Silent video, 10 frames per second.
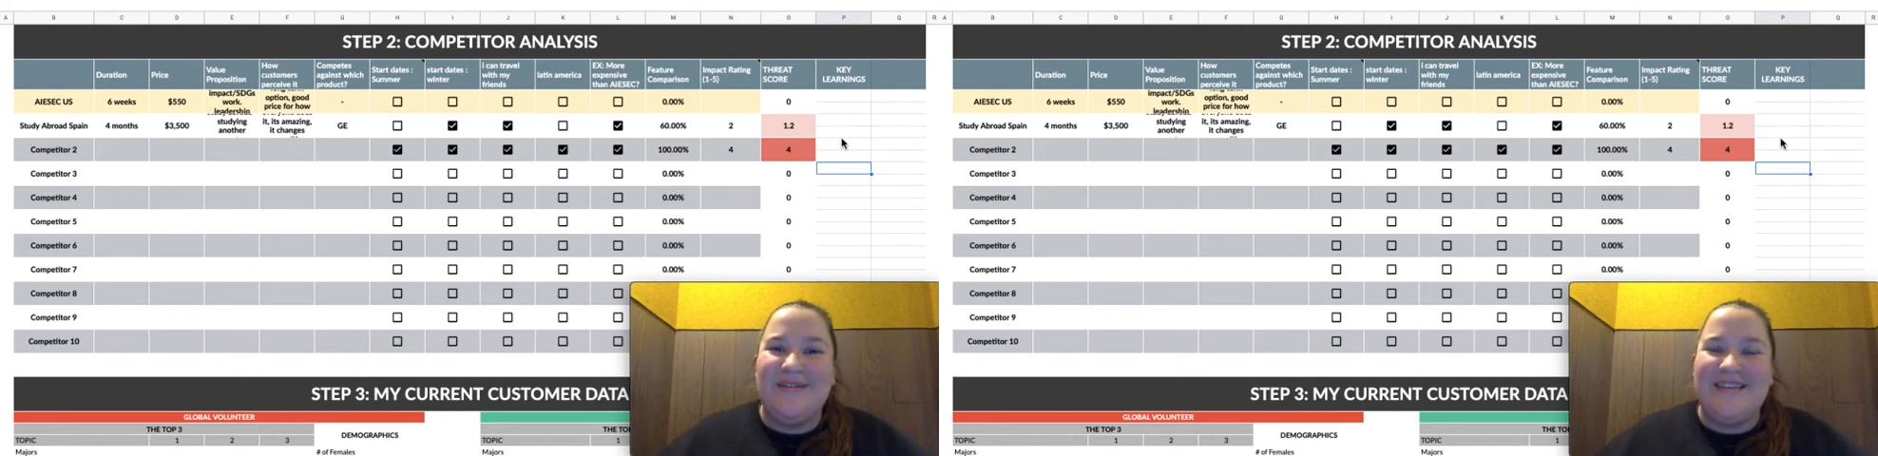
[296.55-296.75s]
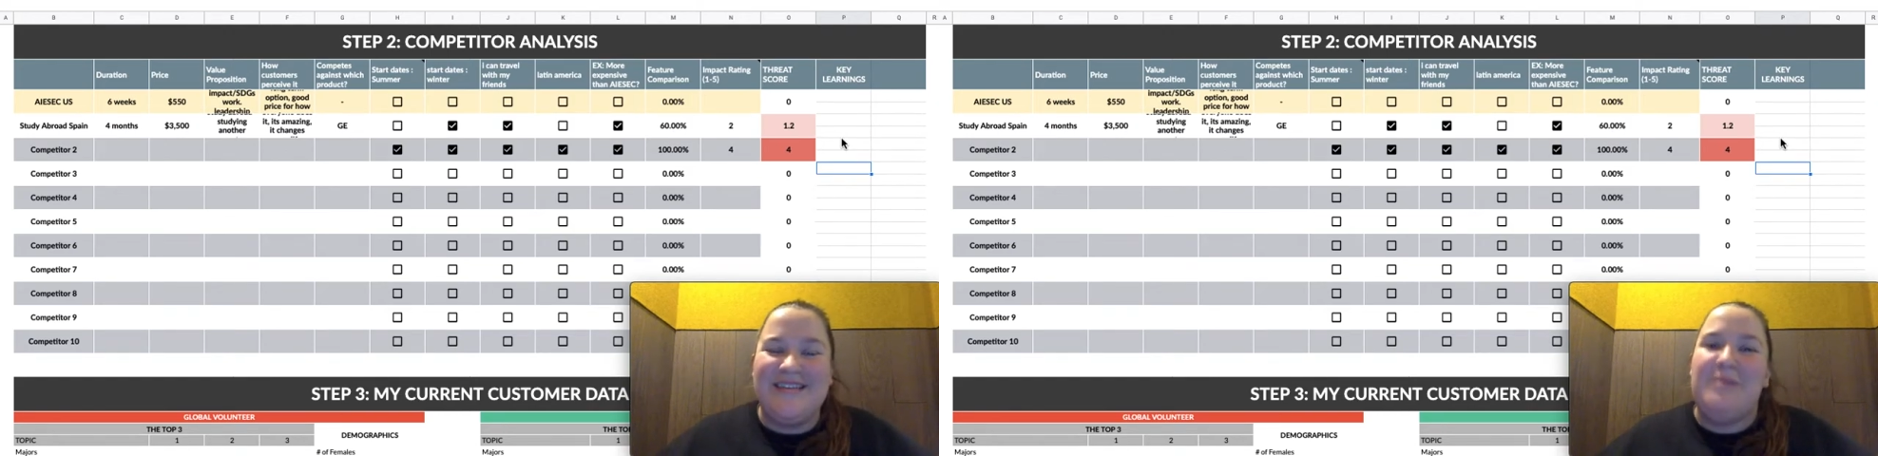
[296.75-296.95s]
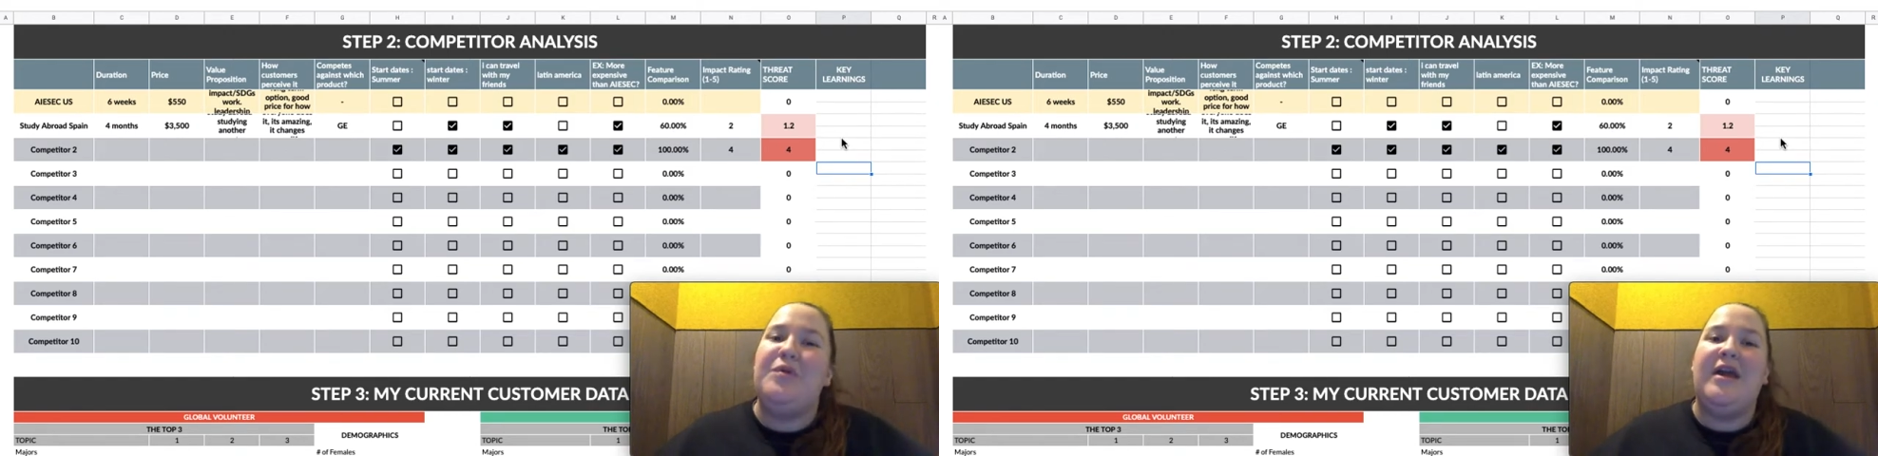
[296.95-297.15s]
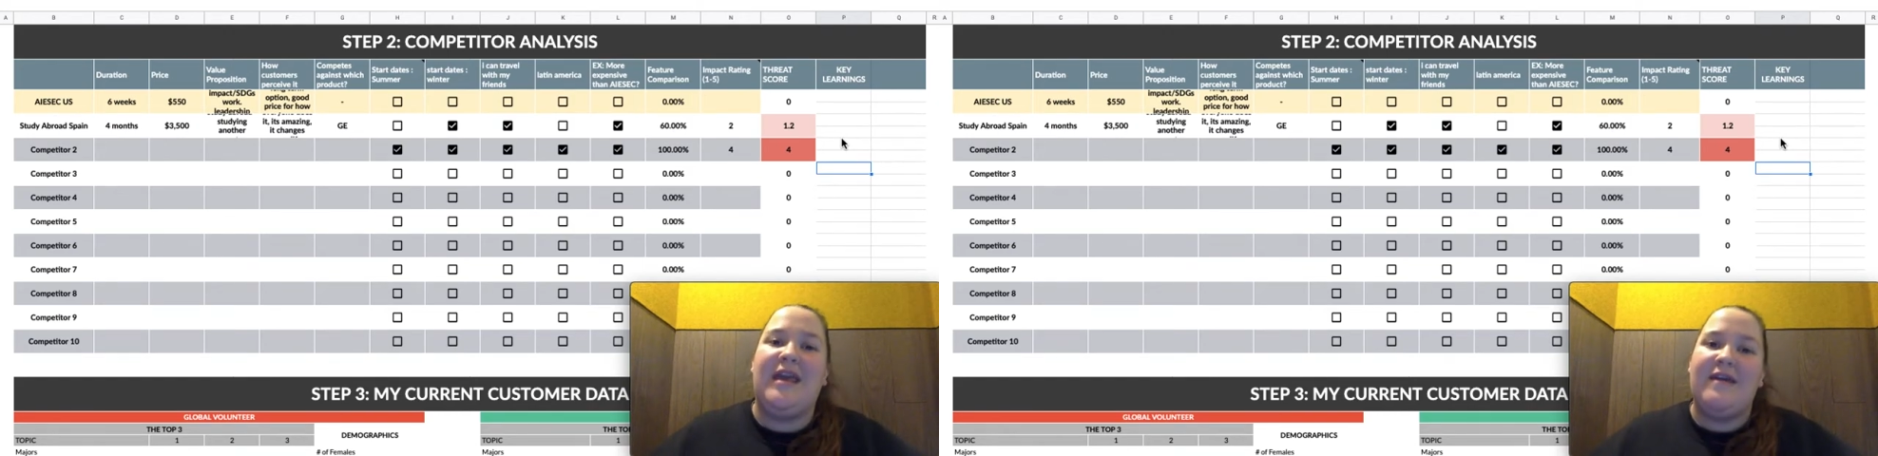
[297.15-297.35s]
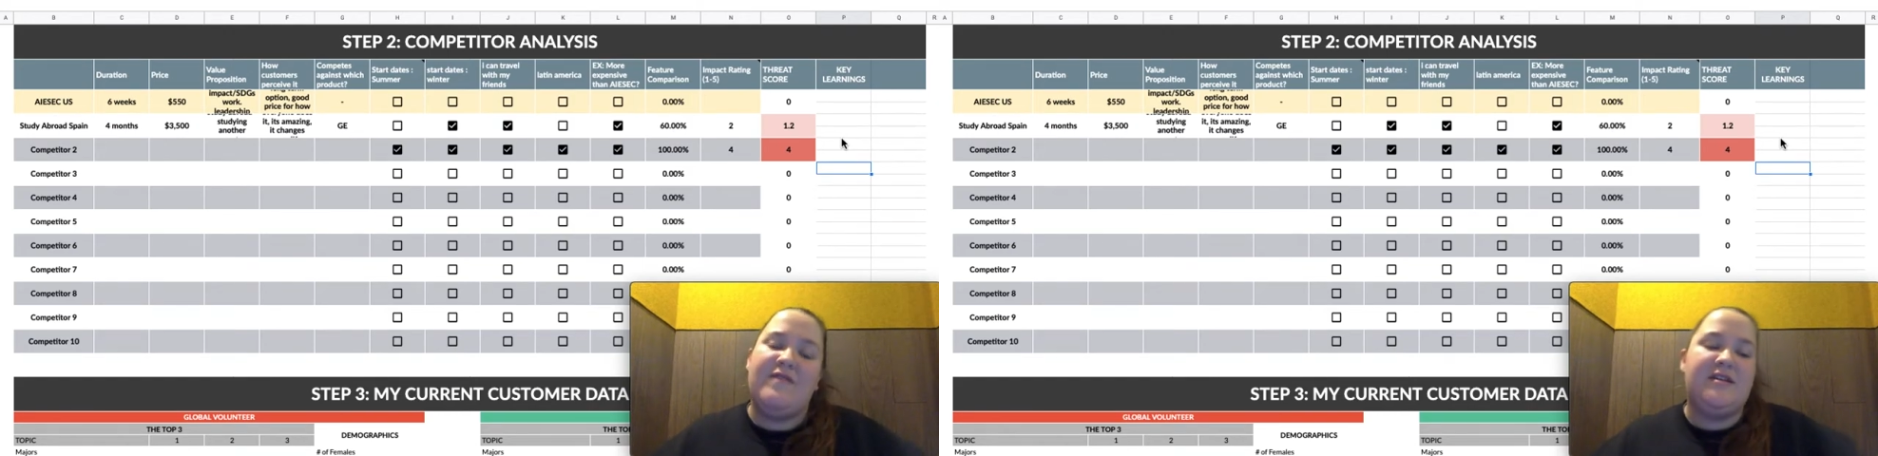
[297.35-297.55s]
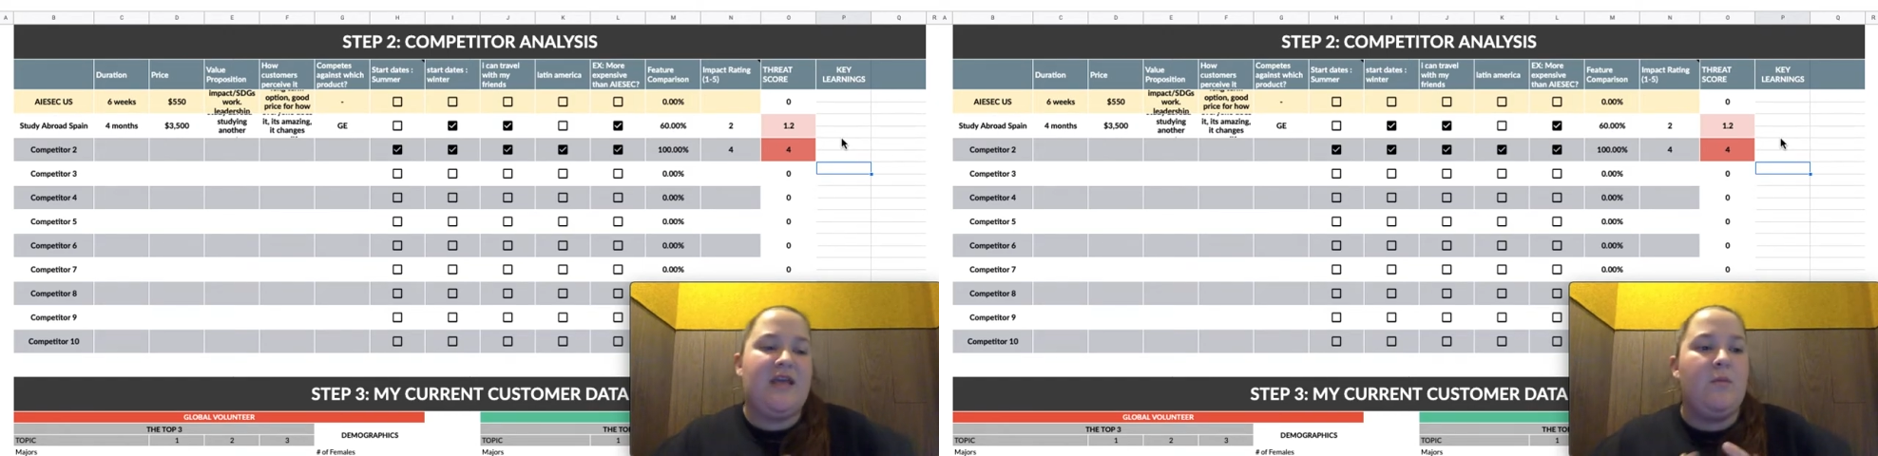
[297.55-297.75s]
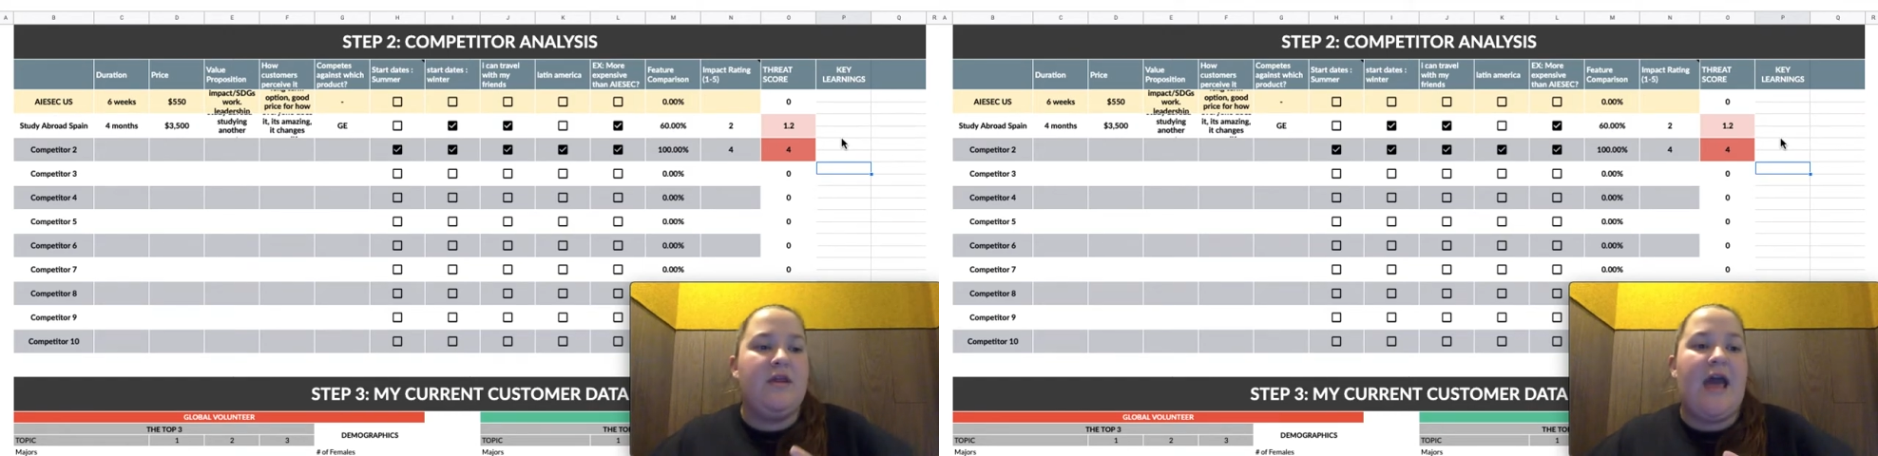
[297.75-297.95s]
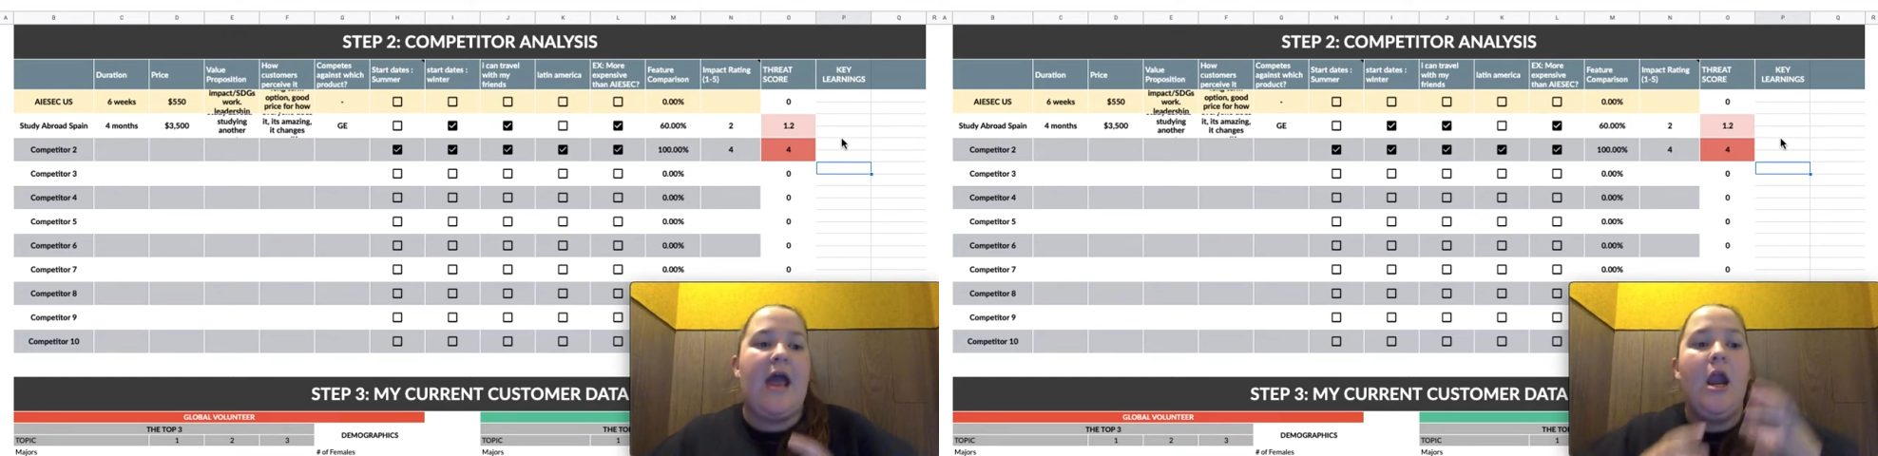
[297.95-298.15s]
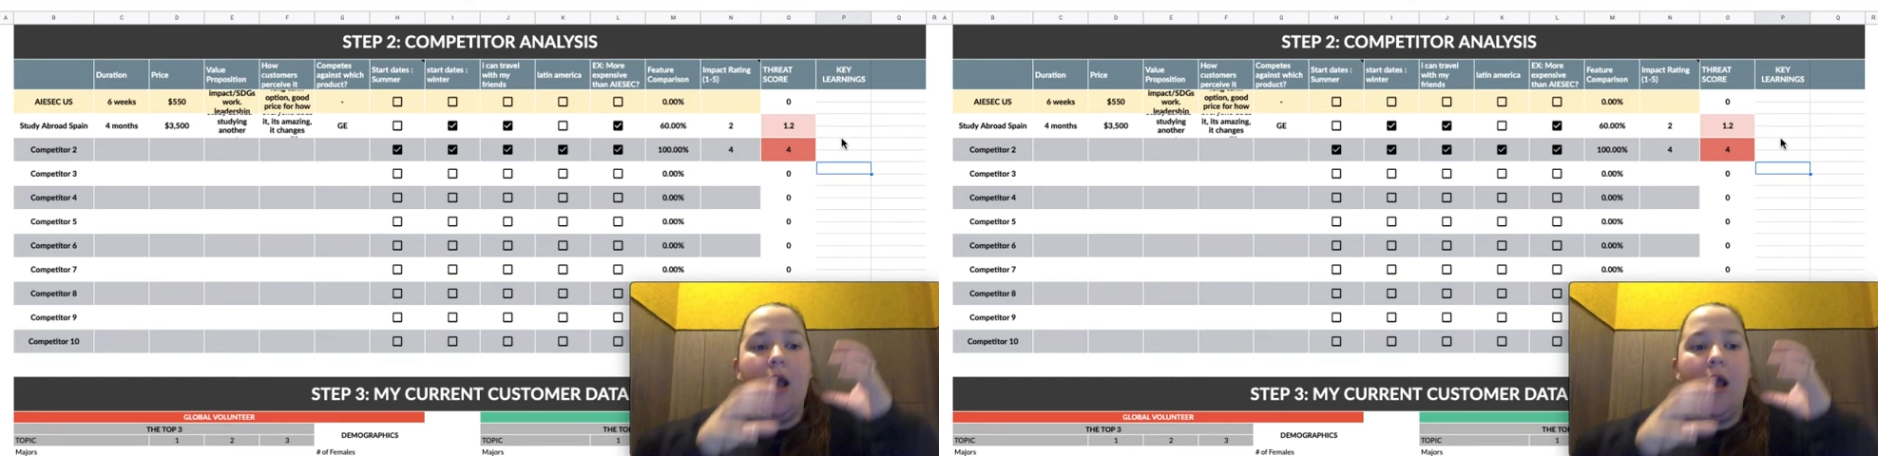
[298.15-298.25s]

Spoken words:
the example I give, the same way that